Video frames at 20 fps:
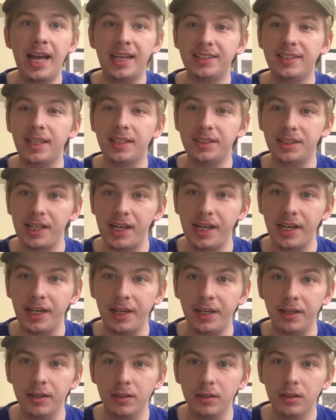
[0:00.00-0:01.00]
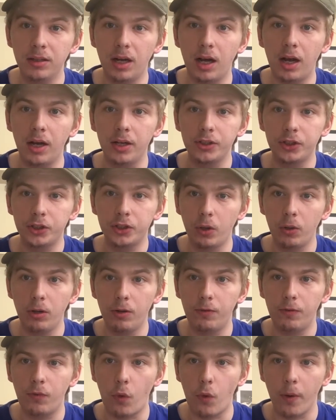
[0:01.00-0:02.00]
SSE
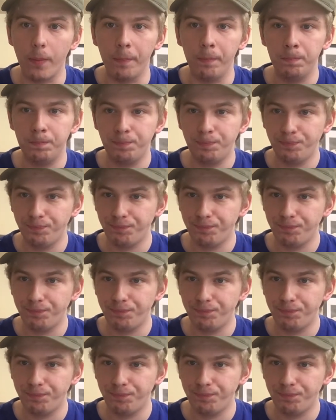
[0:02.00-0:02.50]
solo form